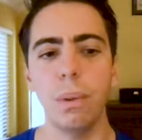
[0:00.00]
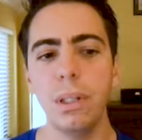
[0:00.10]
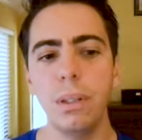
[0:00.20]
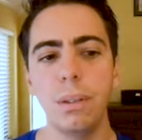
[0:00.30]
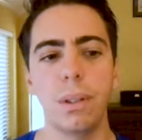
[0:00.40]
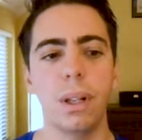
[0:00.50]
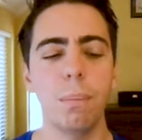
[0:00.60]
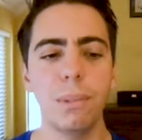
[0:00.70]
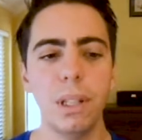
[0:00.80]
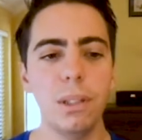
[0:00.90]
read, you can
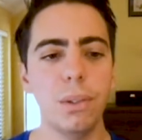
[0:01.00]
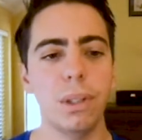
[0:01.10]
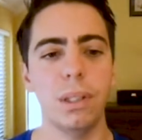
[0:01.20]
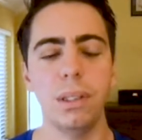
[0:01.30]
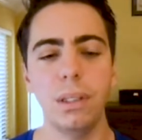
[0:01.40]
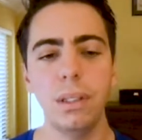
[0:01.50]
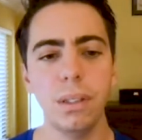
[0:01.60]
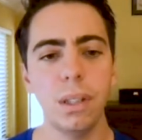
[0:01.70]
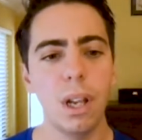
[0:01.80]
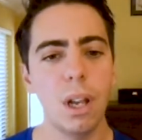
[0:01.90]
update, you can
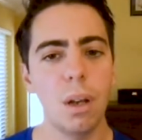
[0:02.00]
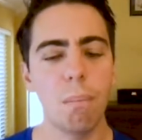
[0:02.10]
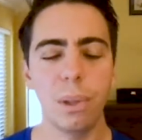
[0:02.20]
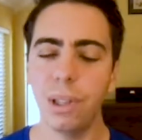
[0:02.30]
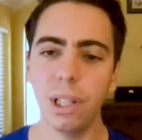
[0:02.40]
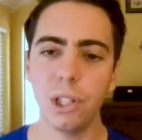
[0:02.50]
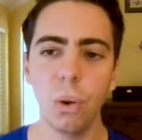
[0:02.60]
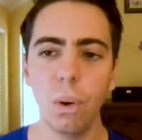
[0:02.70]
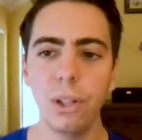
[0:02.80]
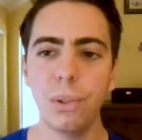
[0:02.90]
delete, but there is no
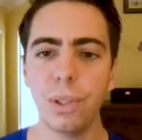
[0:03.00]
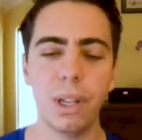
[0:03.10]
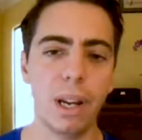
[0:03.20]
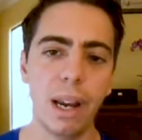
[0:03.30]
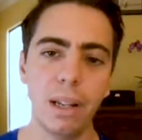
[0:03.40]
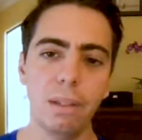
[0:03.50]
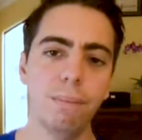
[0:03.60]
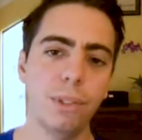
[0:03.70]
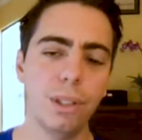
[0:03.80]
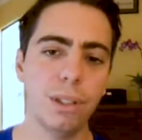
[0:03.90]
way to say, hey,
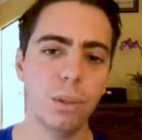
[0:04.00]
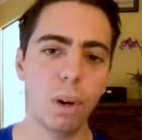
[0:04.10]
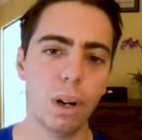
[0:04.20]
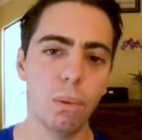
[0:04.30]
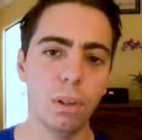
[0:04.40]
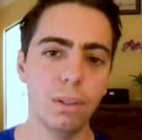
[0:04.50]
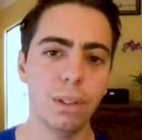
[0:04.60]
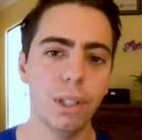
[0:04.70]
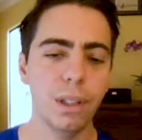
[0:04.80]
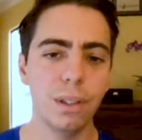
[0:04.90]
this is what I want,
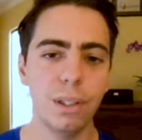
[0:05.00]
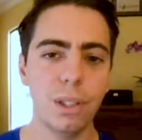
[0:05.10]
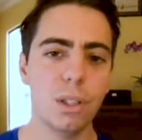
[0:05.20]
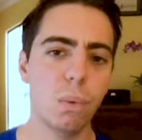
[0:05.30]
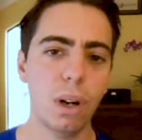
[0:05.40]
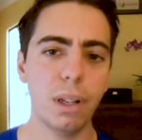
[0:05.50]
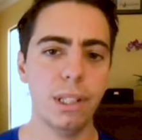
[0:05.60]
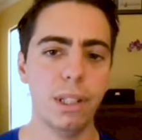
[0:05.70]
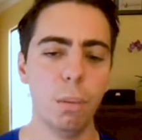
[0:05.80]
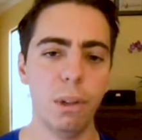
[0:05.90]
this is what I
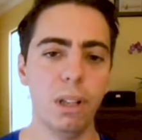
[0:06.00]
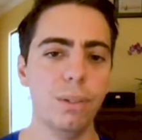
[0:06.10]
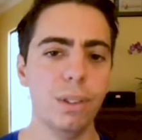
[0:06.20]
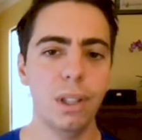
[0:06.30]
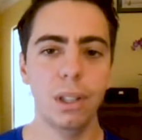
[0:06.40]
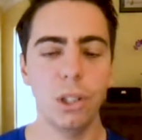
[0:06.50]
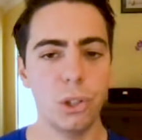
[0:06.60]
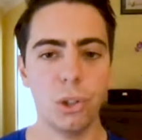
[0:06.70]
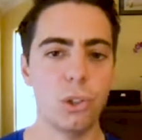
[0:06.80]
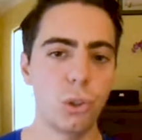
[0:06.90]
care about,
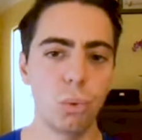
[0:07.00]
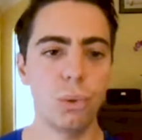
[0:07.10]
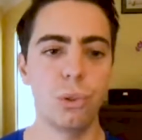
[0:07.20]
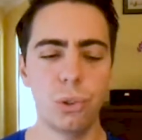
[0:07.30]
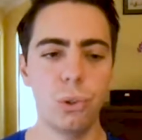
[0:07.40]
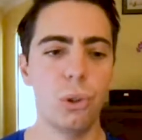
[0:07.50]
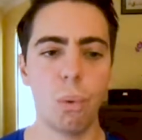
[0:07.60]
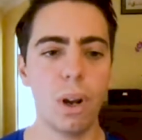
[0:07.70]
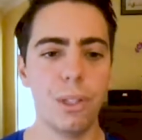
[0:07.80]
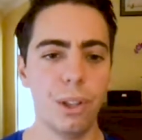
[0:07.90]
just do the
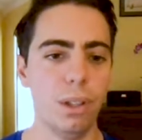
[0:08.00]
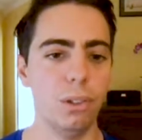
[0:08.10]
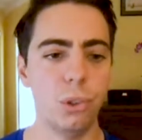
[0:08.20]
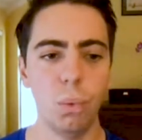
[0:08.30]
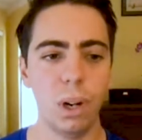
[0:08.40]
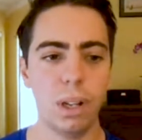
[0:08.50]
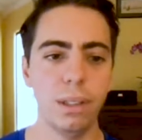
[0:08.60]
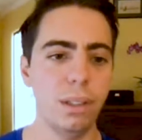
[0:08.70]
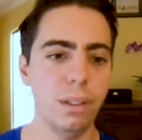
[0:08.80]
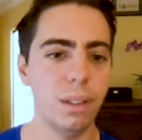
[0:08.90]
right thing, do what I
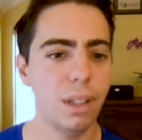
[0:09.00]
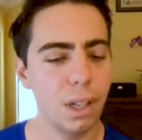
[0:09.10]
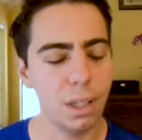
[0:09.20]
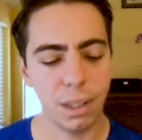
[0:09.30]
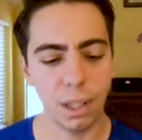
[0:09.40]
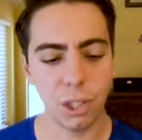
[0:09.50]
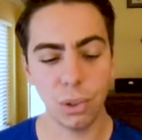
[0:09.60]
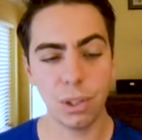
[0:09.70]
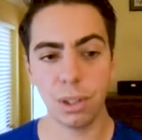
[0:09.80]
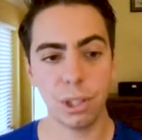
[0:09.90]
need. There is
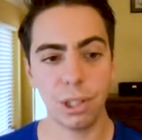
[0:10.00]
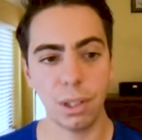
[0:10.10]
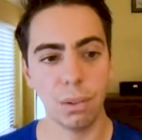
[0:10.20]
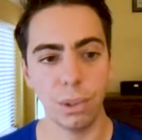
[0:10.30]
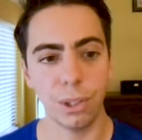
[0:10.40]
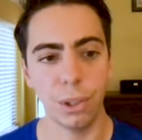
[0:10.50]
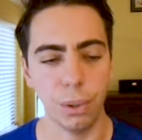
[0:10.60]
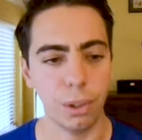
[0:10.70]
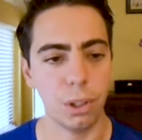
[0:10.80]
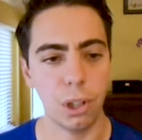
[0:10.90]
no such thing with
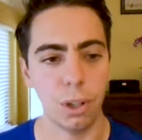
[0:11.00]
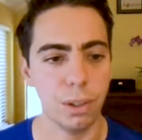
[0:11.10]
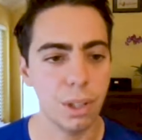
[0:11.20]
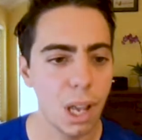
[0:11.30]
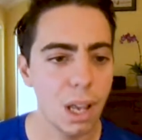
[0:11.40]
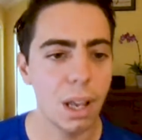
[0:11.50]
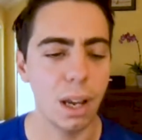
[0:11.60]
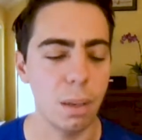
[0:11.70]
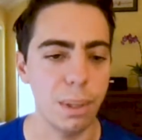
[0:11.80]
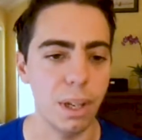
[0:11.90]
CRUD
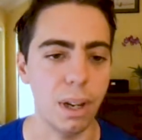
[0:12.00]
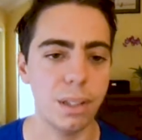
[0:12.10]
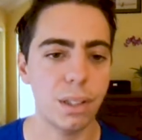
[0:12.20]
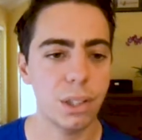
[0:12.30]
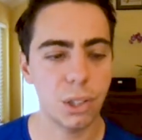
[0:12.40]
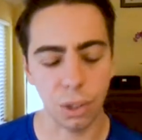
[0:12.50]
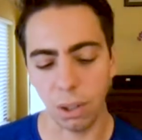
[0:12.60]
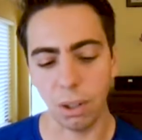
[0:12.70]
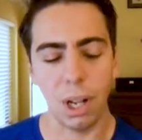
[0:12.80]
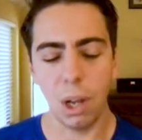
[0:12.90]
APIs.
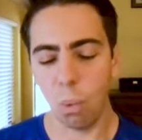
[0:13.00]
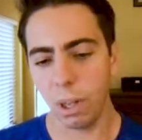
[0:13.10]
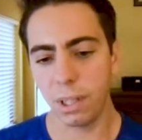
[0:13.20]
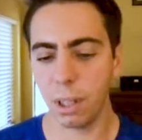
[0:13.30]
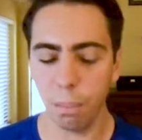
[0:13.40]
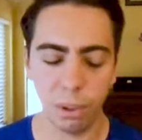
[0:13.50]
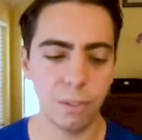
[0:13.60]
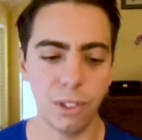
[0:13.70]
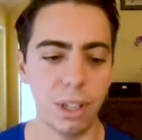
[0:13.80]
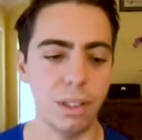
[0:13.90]
So one example
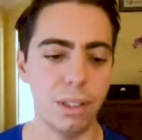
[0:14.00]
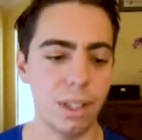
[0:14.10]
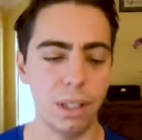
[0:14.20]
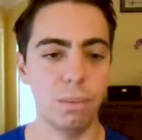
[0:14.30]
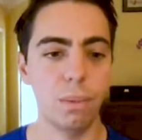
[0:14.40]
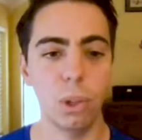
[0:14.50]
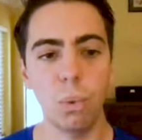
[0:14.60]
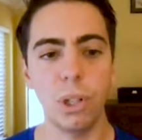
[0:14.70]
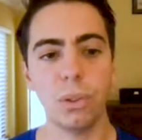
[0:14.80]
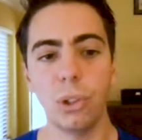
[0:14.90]
of that is that
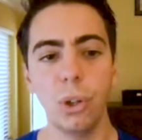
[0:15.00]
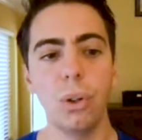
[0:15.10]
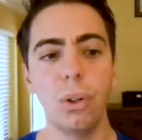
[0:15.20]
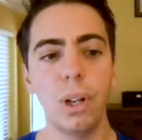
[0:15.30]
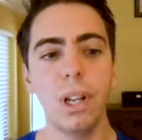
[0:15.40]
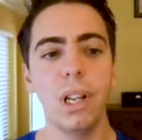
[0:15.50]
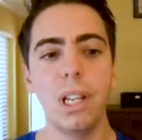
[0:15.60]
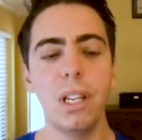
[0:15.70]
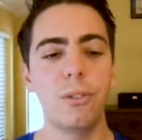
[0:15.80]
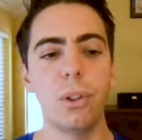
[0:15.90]
we don't know
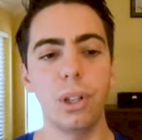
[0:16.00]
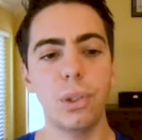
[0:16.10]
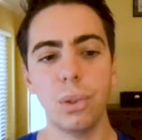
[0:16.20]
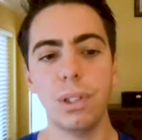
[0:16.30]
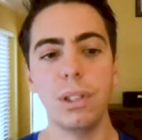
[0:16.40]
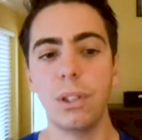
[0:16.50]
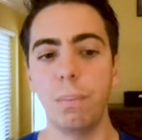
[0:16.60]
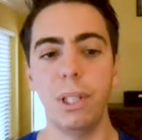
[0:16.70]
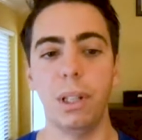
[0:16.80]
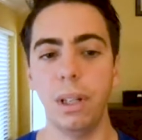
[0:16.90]
if the resource needs to
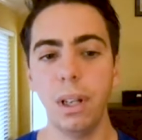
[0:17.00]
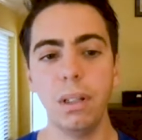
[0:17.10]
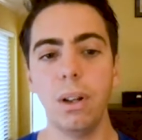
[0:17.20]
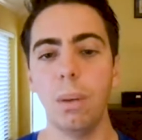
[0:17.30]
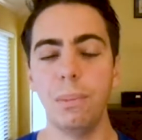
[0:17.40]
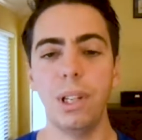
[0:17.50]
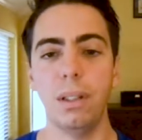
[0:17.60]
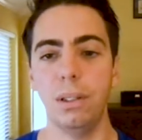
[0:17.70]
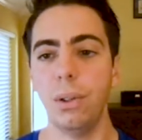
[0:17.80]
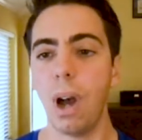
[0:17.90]
be created or
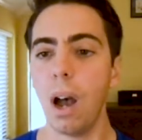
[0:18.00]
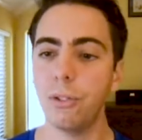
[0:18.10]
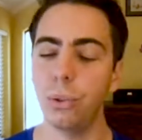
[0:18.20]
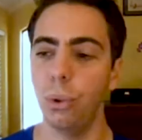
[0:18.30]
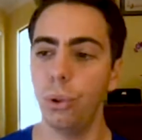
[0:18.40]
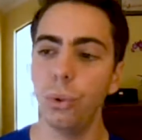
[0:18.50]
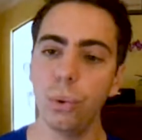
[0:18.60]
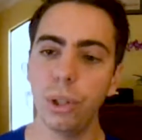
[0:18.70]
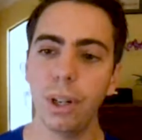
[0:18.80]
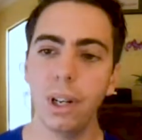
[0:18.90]
updated. You have to
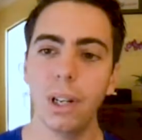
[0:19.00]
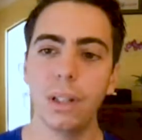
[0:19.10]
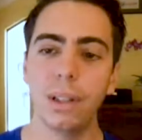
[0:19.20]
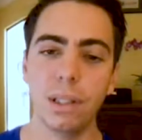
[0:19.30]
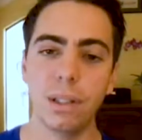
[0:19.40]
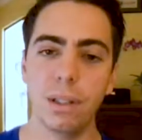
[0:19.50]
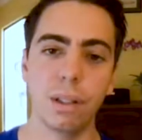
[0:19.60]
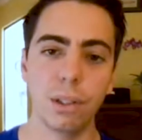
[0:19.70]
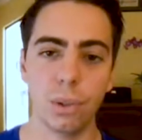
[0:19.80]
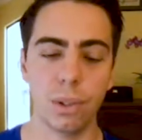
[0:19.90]
look, does this
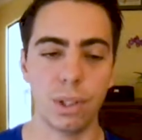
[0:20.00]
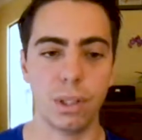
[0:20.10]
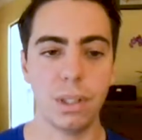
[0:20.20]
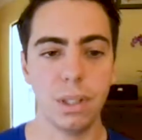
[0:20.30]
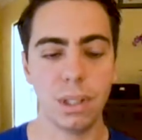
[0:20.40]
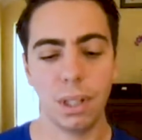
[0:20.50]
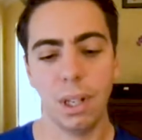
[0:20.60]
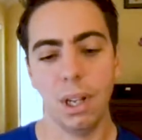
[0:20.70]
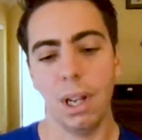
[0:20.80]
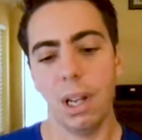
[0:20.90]
resource exist?
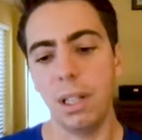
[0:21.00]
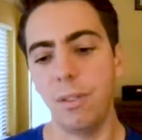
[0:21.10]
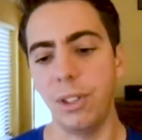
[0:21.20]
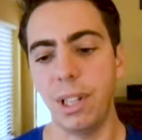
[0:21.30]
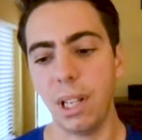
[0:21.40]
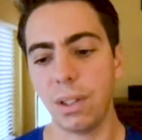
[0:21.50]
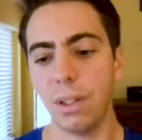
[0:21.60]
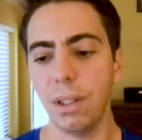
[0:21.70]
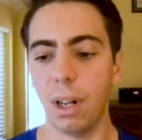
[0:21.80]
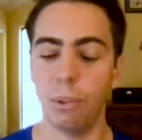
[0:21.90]
If it
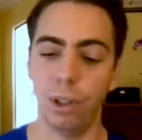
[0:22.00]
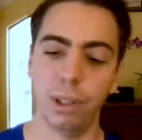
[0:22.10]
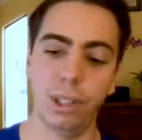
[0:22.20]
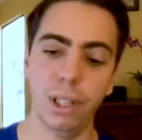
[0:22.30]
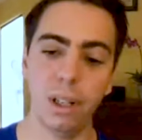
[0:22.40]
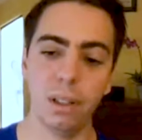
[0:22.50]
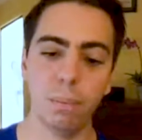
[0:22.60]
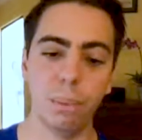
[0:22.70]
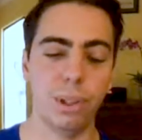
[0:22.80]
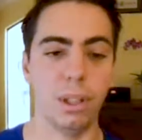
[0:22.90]
doesn't, then I'm going to
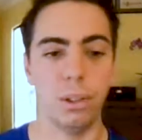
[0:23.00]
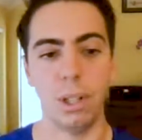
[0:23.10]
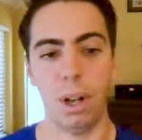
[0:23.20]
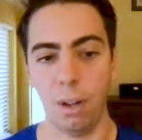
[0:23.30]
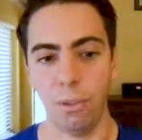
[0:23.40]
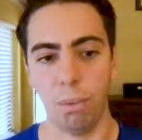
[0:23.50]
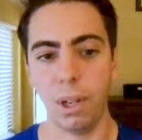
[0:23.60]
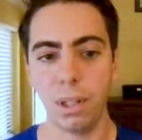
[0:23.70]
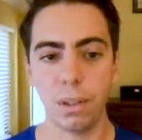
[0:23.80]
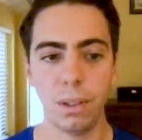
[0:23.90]
create it, but then you can have a
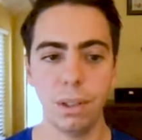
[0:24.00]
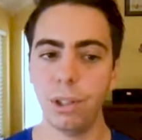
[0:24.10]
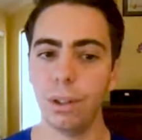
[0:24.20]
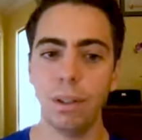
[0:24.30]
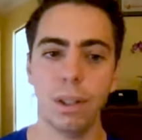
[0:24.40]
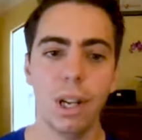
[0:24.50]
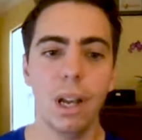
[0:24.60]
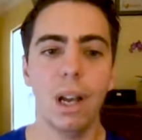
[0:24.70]
raise condition.